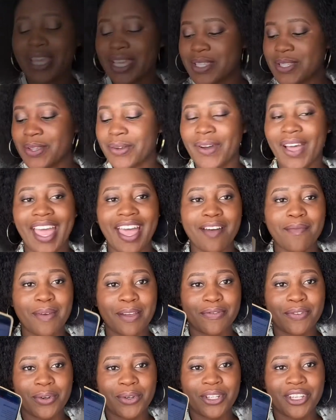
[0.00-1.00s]
so I have my
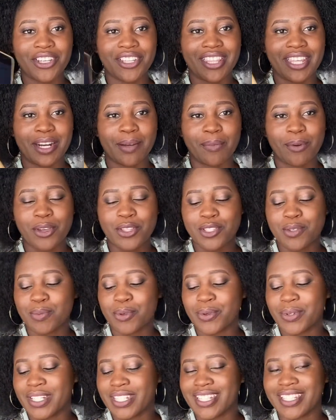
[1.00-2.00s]
phone here that I'm going to
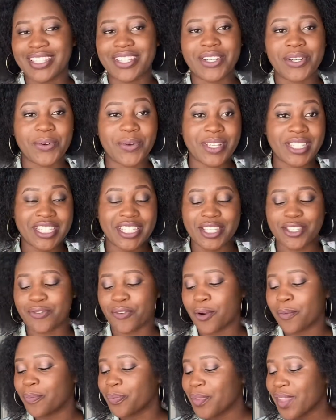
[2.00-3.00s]
be reading the questions
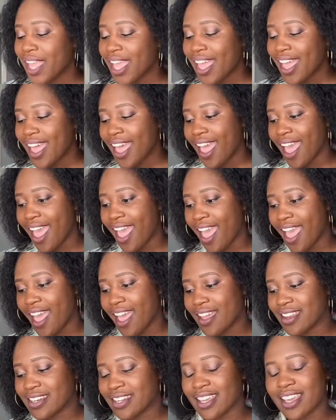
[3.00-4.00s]
from,
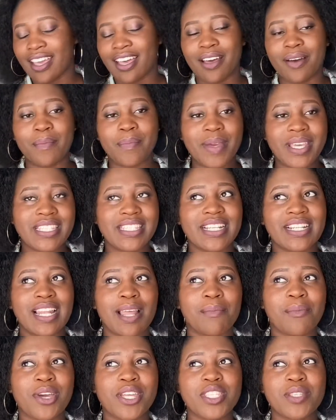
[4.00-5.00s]
and basically
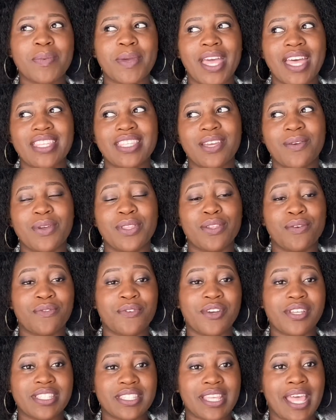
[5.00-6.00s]
I'm going to be answering the
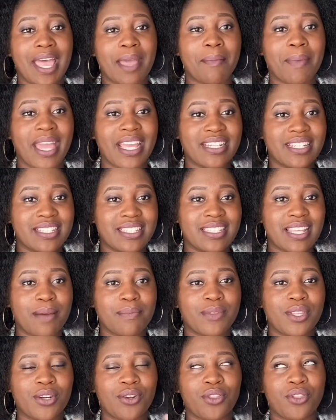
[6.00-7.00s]
first time I did
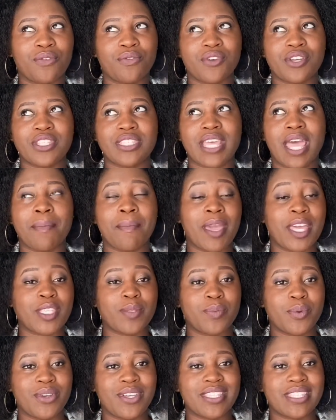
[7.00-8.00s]
something or the first time I
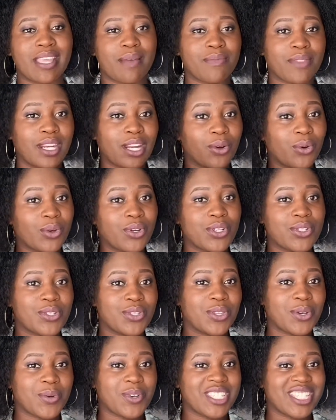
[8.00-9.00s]
experienced something according
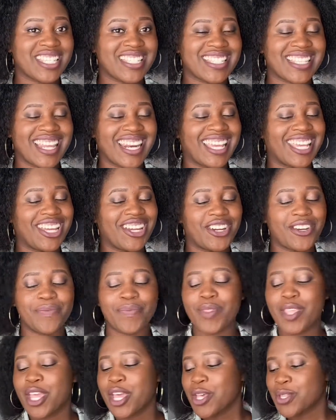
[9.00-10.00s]
to the questions that I hear.
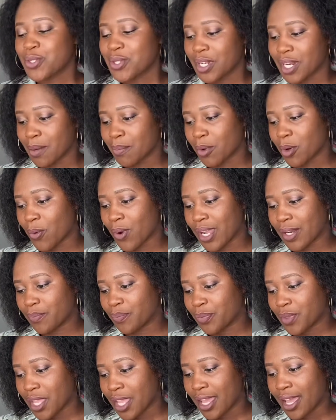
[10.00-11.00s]
So number
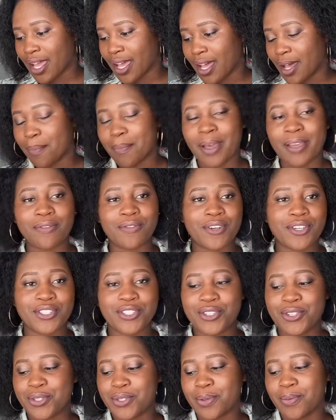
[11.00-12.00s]
one, my
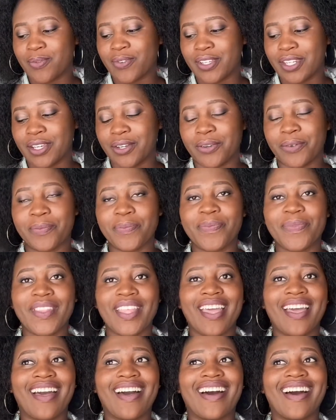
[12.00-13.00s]
first YouTube video.
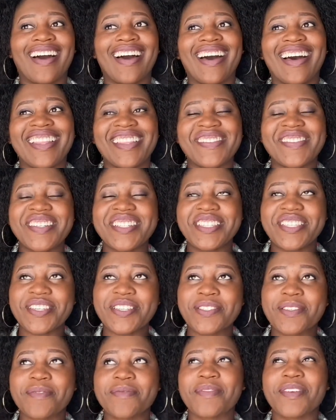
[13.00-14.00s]
The first
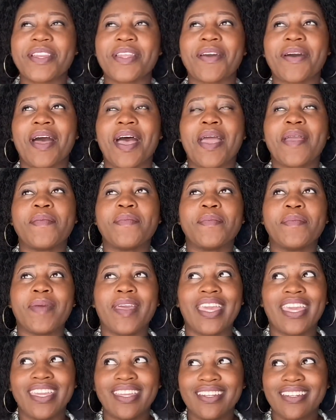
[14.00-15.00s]
YouTube video I
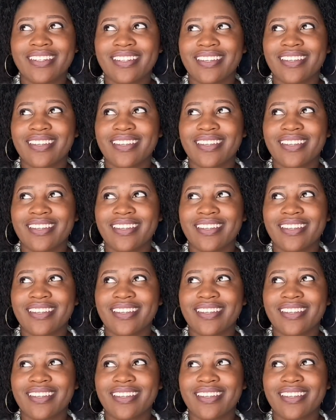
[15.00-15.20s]
made